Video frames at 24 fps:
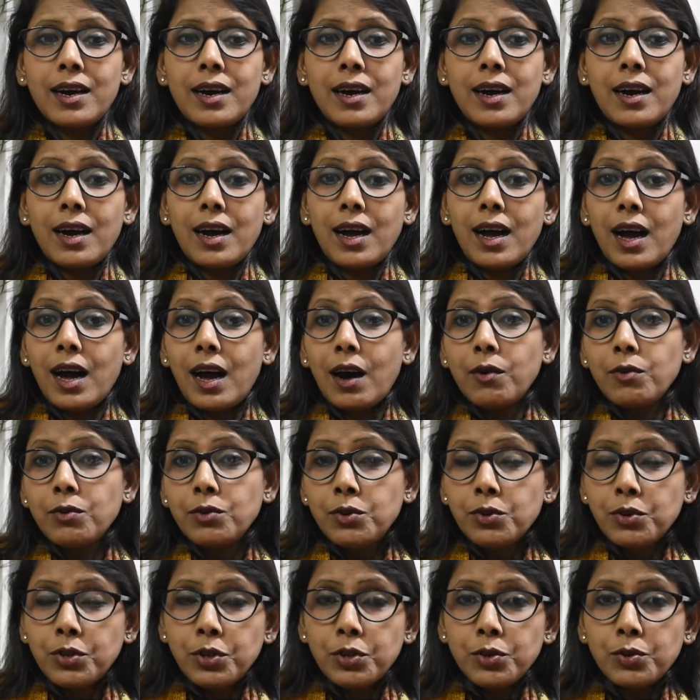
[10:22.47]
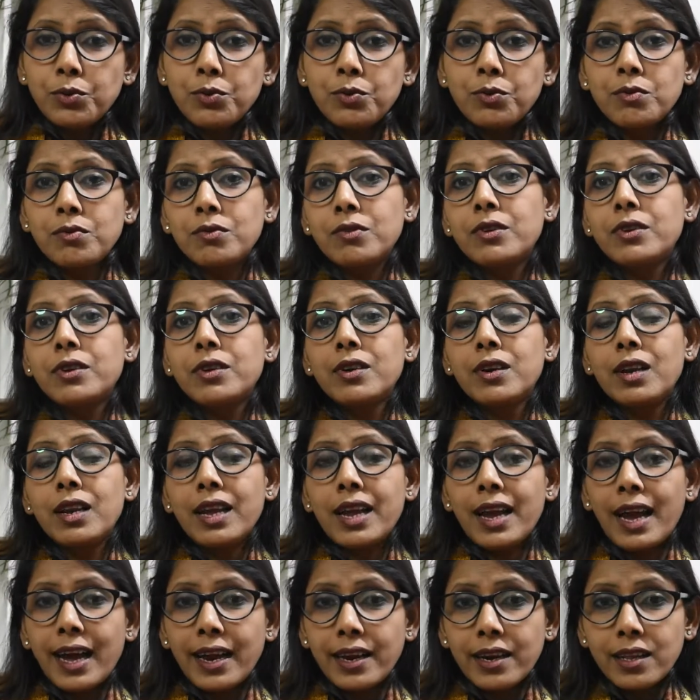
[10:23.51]
How do you really
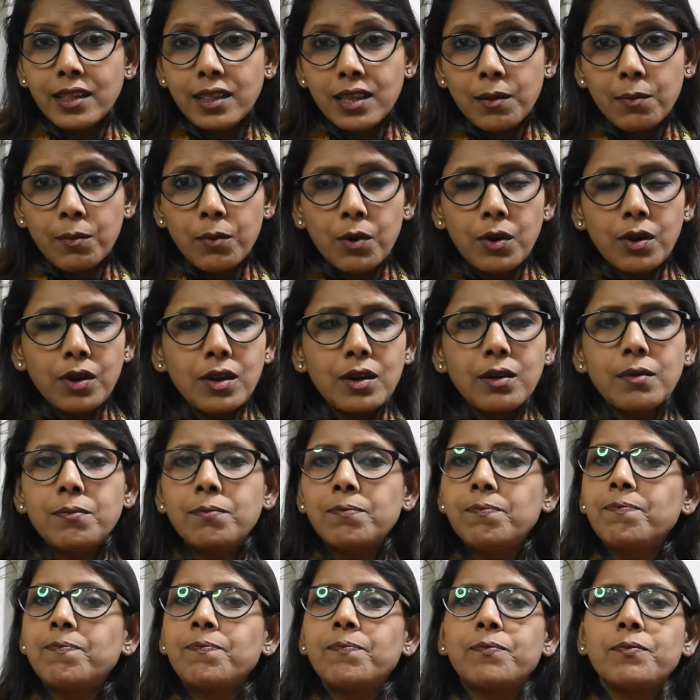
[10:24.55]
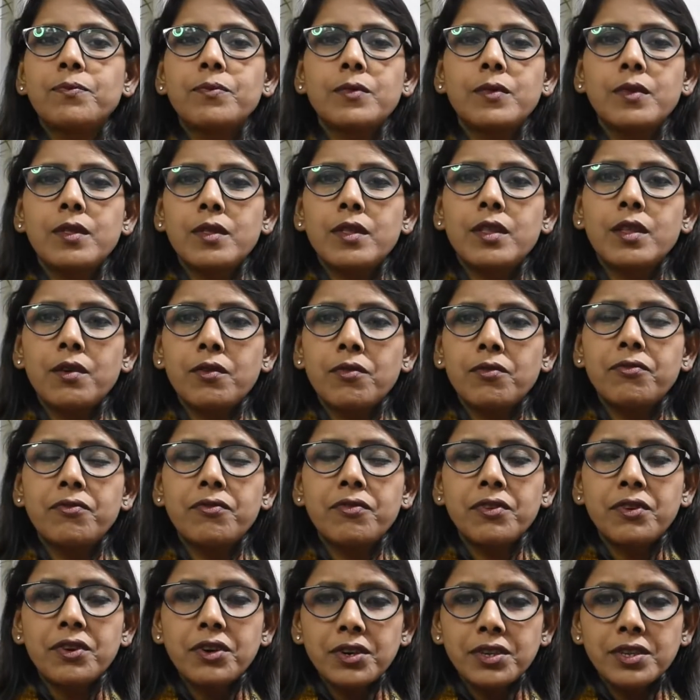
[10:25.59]
handle them all? The
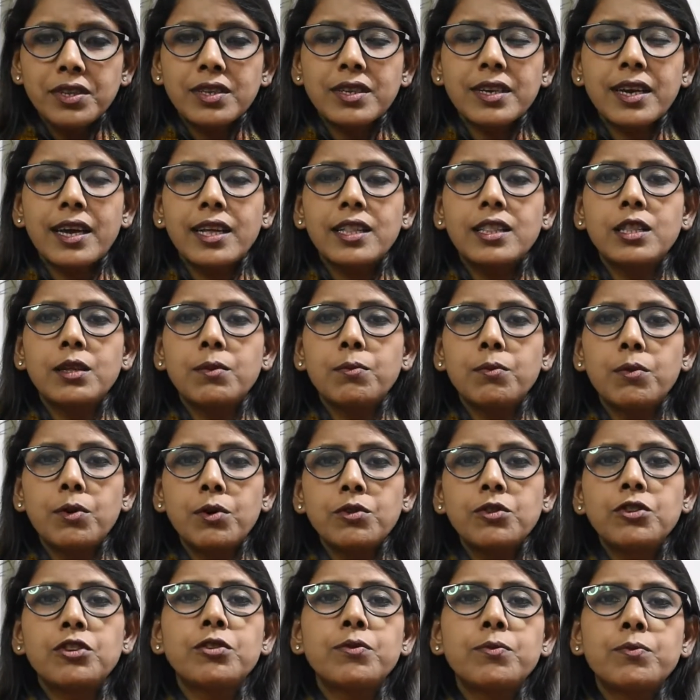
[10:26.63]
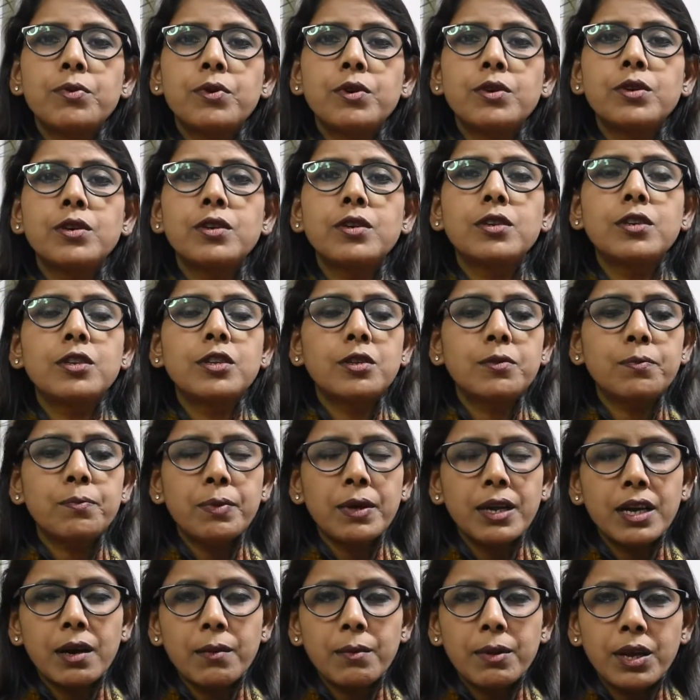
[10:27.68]
first and the most important is
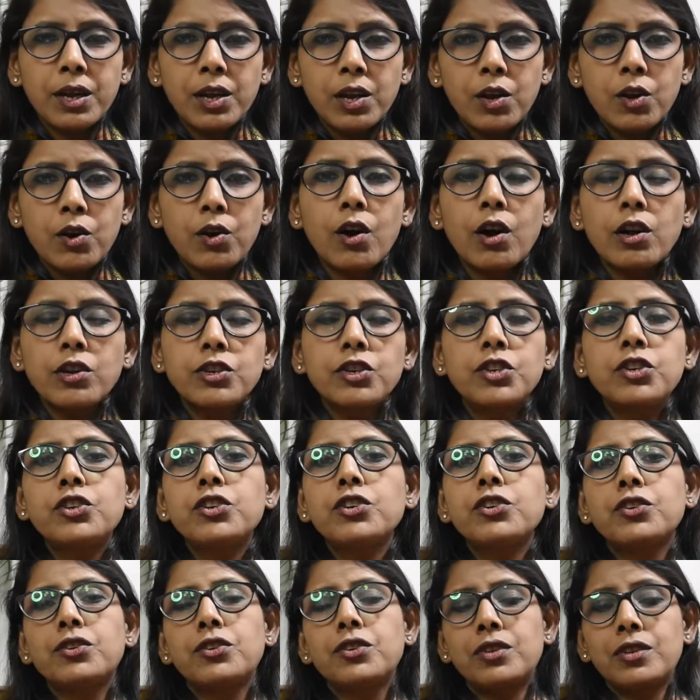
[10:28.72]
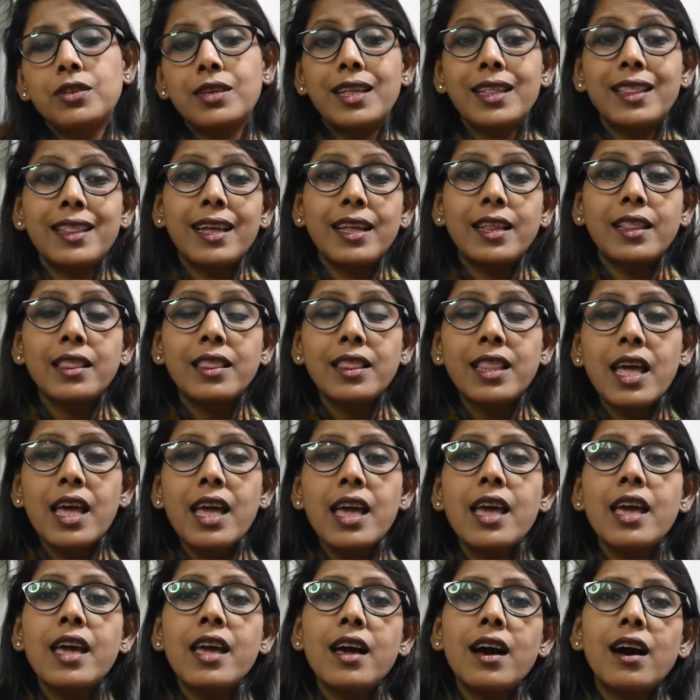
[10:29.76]
becoming conscious that
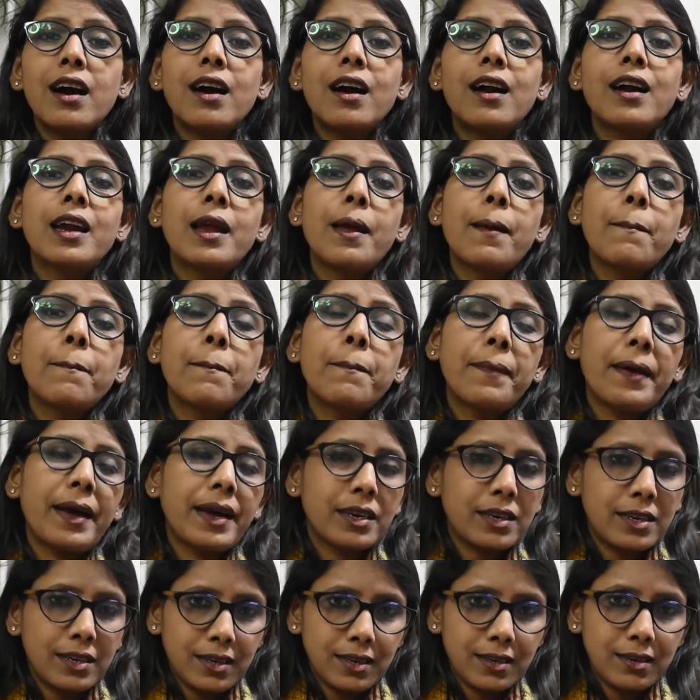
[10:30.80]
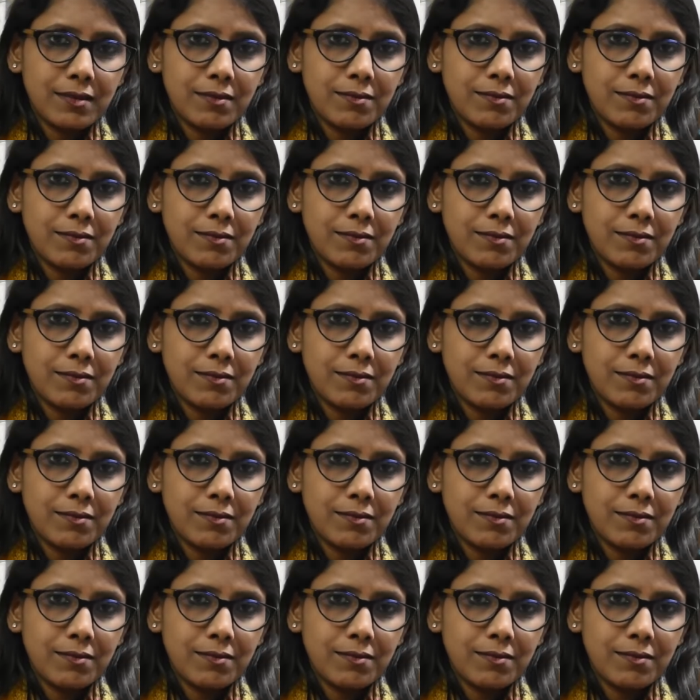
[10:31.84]
they are impacting.